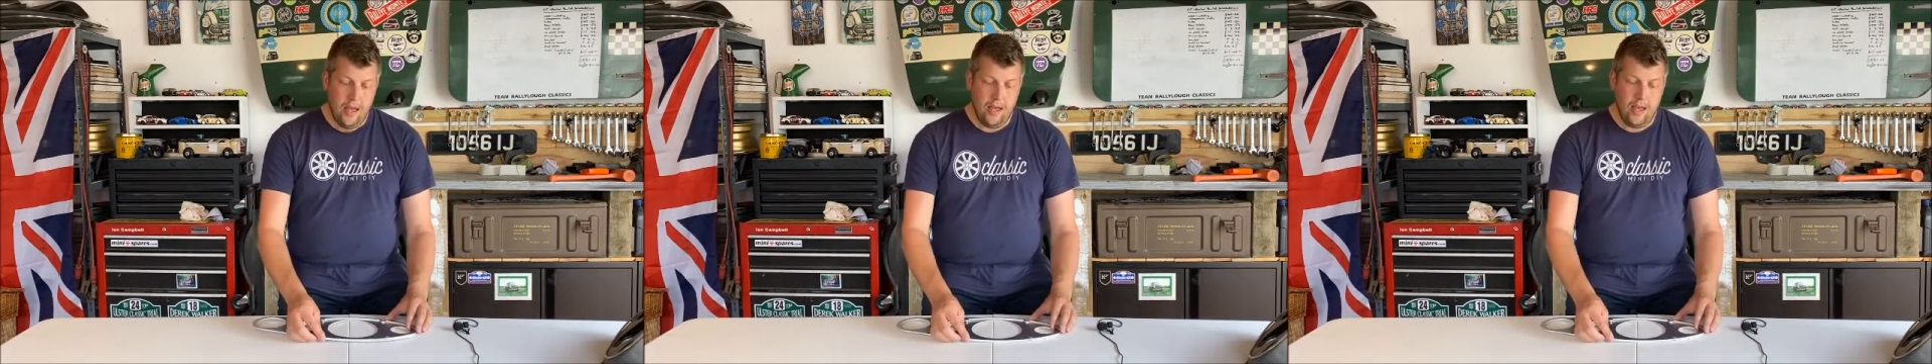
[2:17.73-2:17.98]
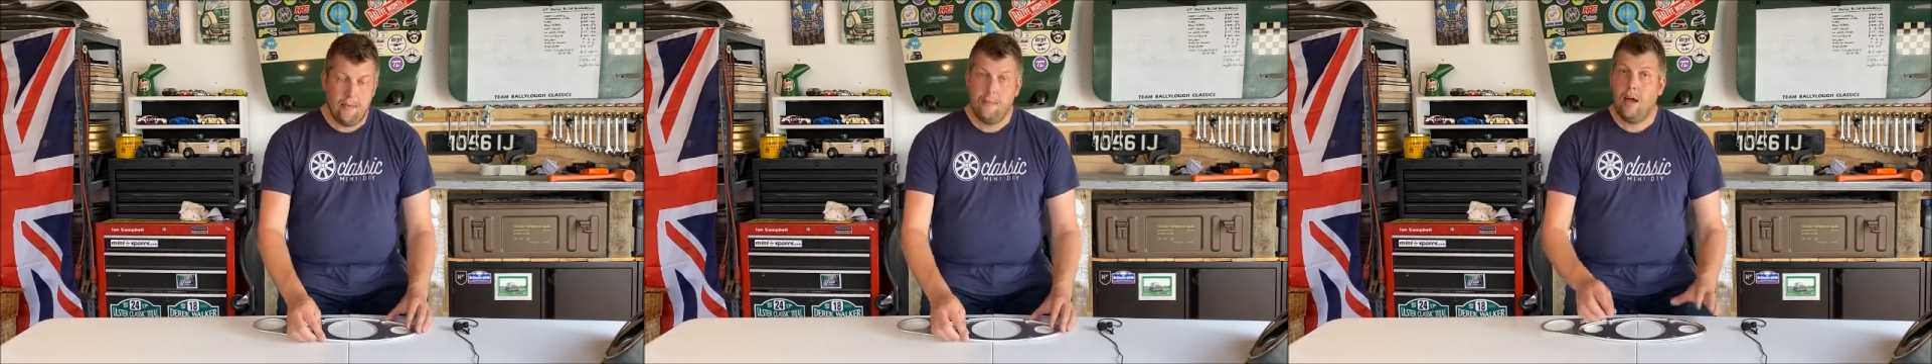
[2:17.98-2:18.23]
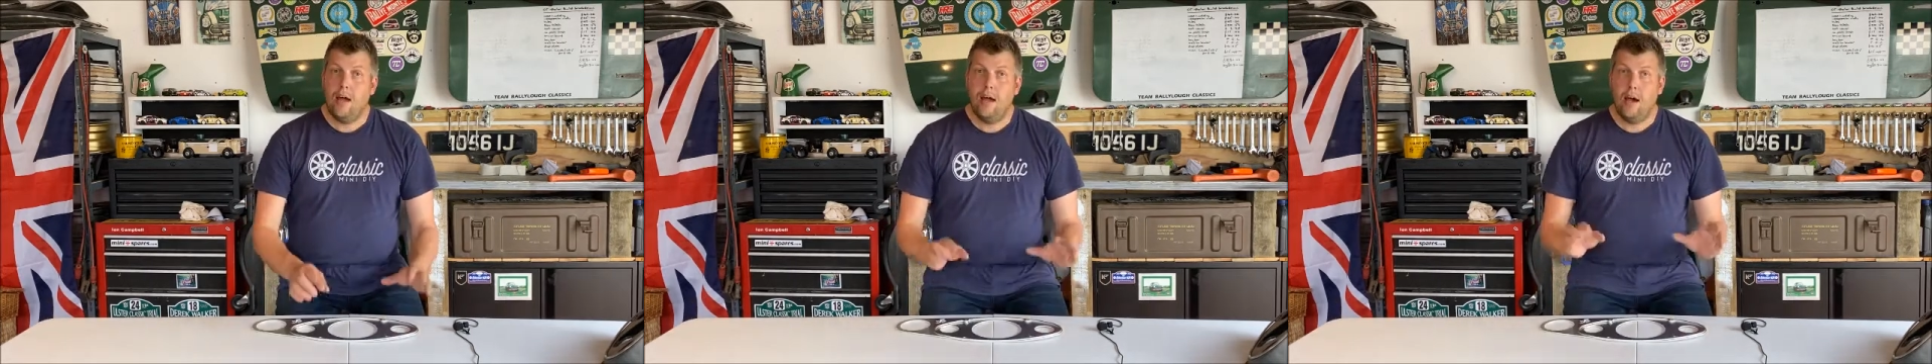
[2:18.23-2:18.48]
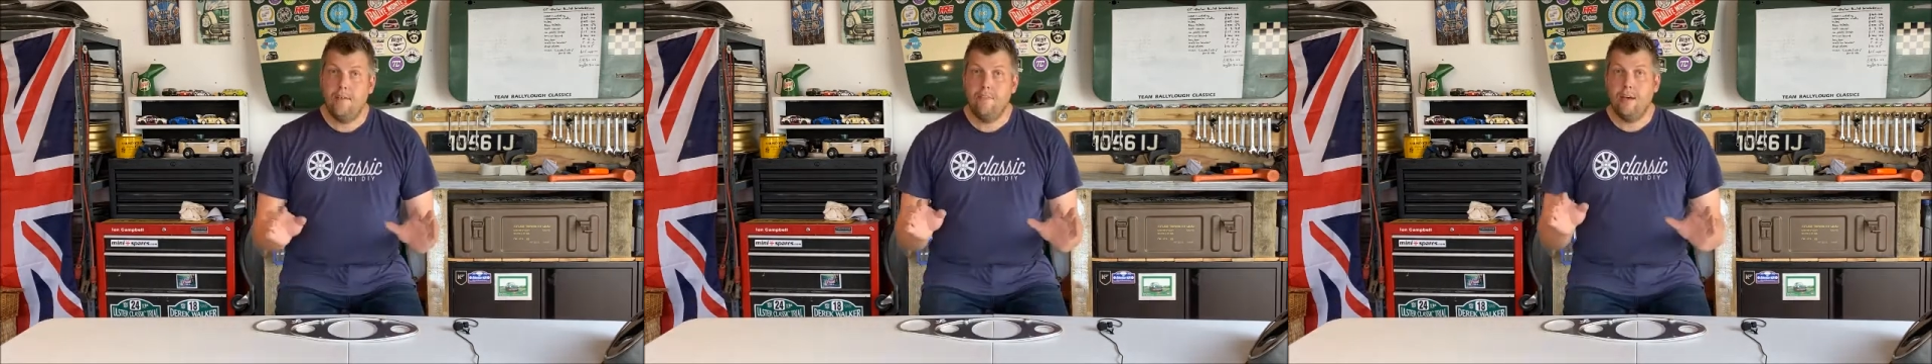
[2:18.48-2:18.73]
I
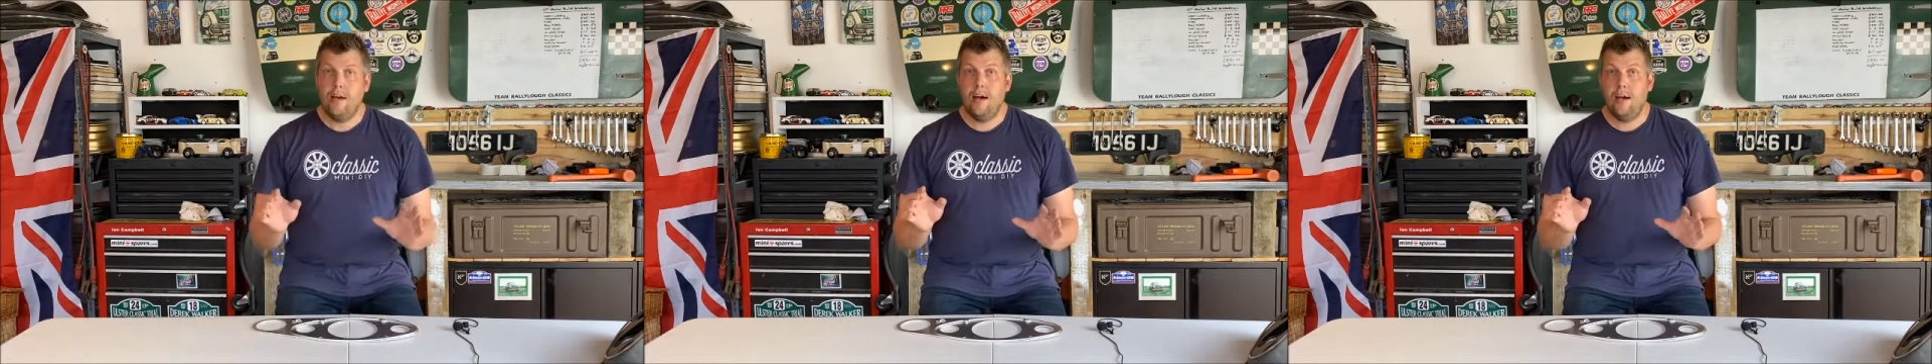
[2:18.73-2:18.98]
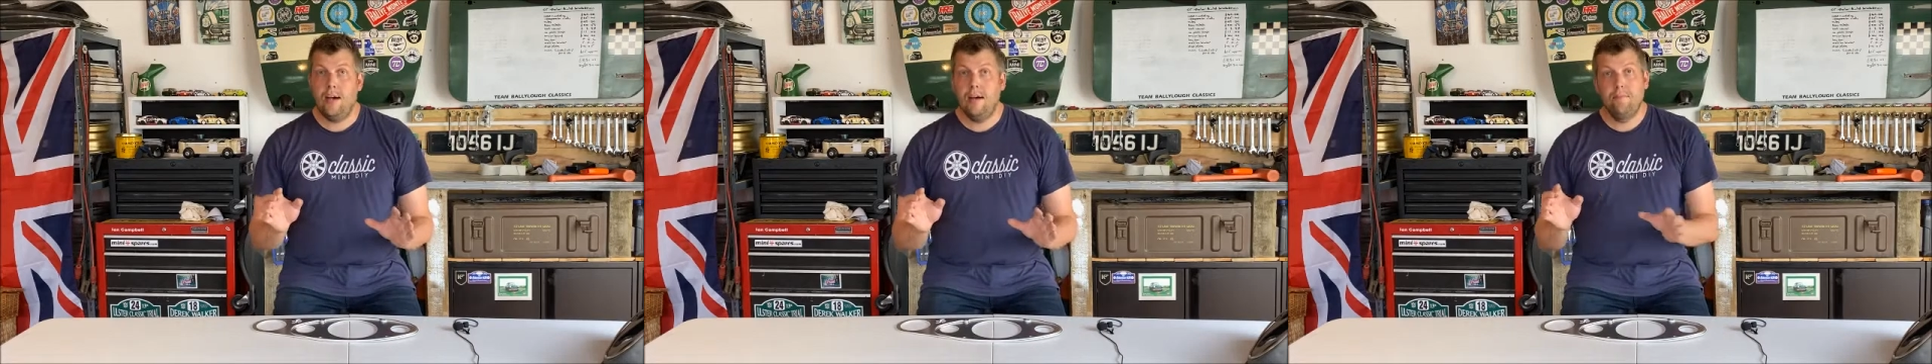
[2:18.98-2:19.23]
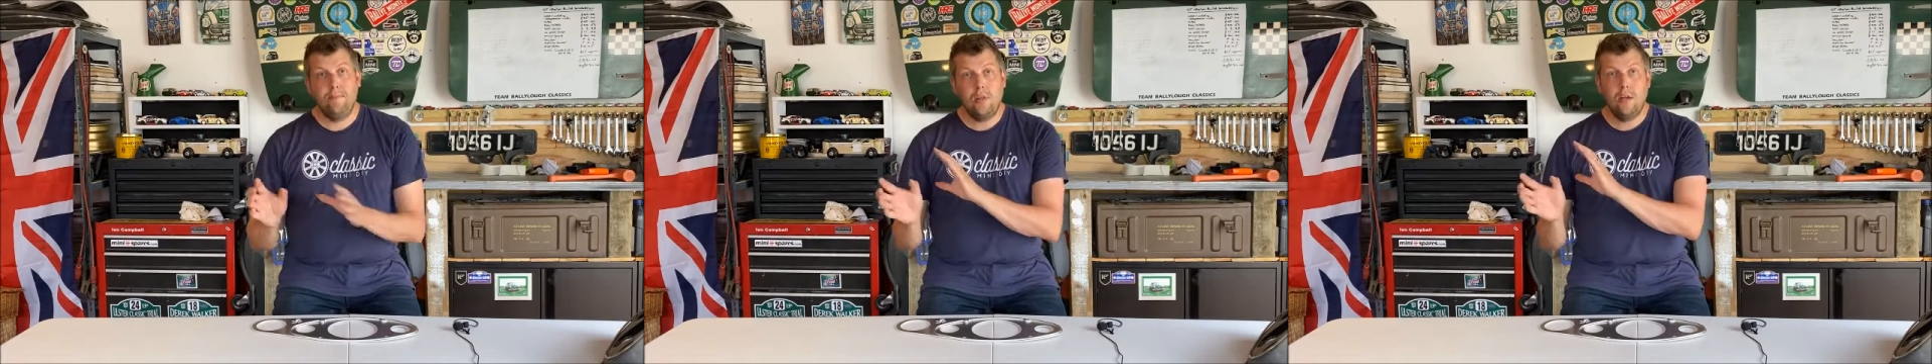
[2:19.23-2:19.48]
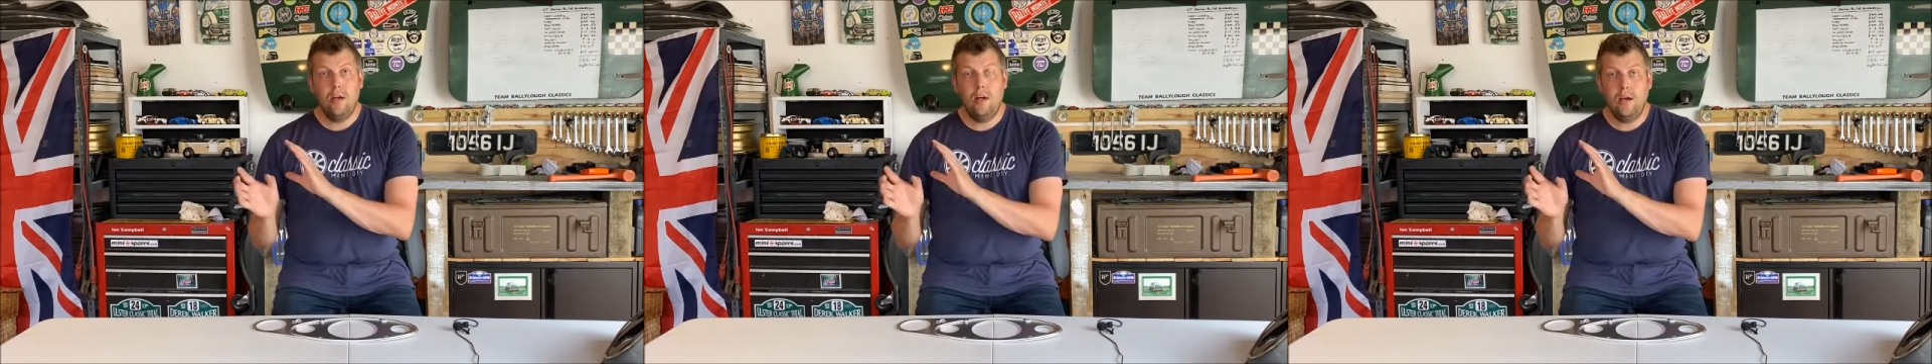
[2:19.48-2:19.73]
have
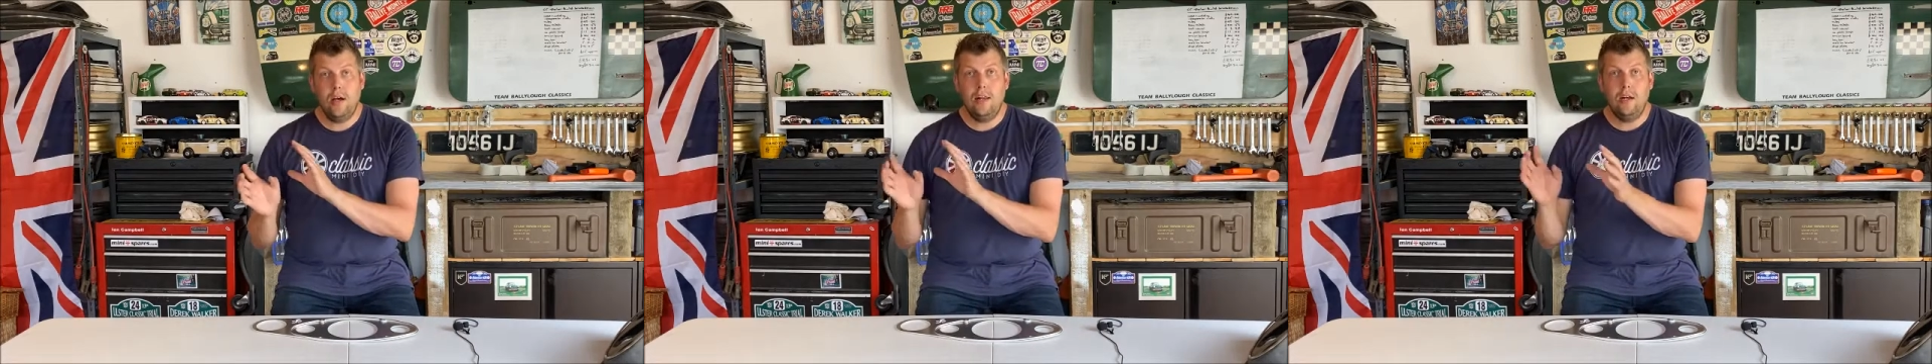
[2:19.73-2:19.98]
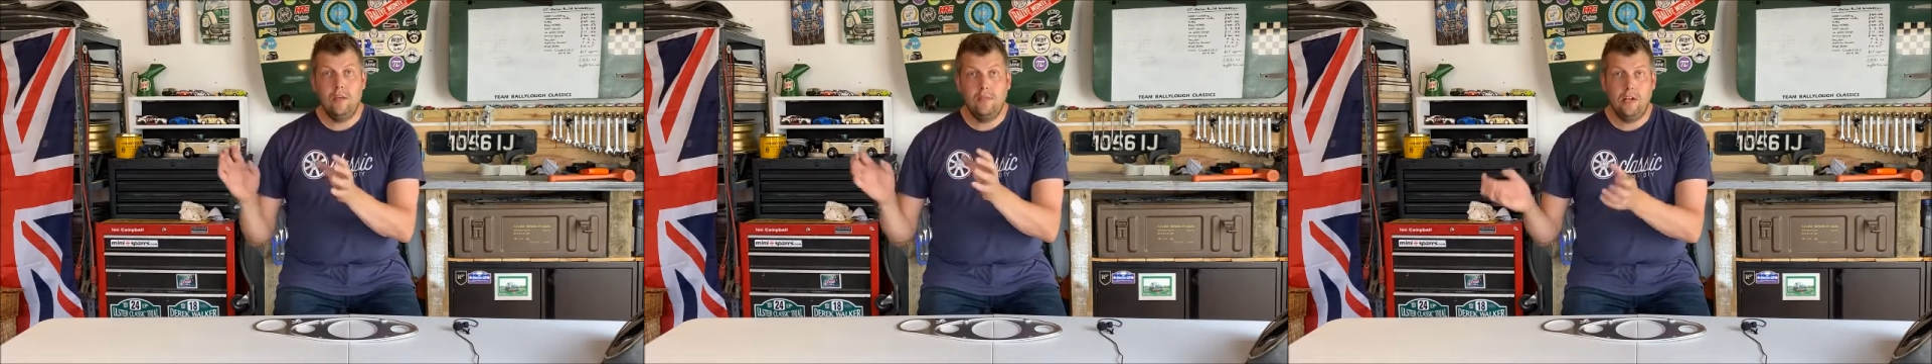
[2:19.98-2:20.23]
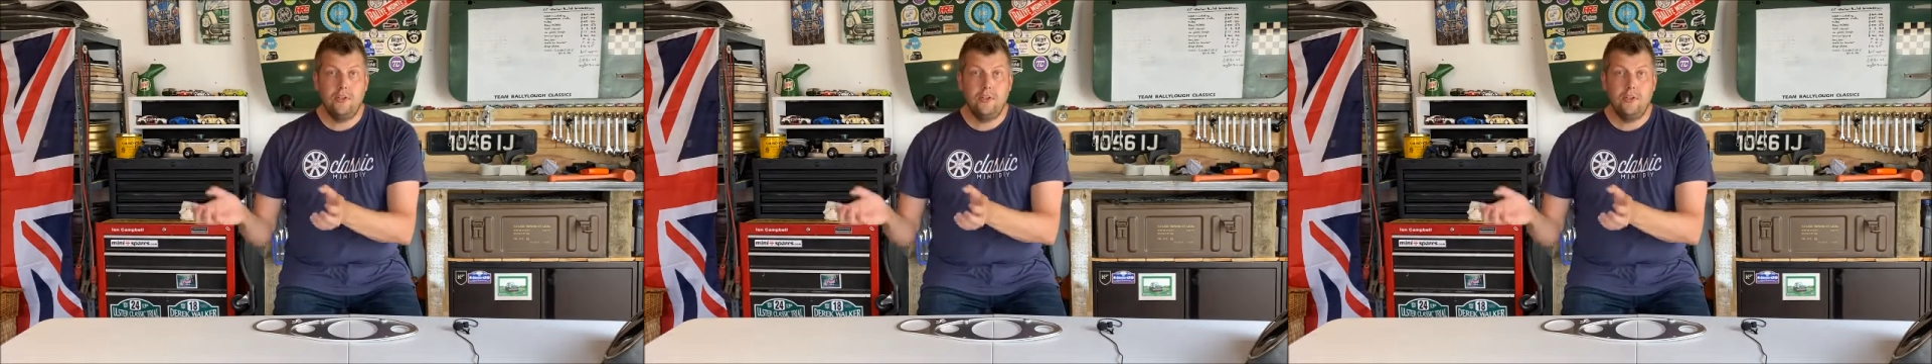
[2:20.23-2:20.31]
a little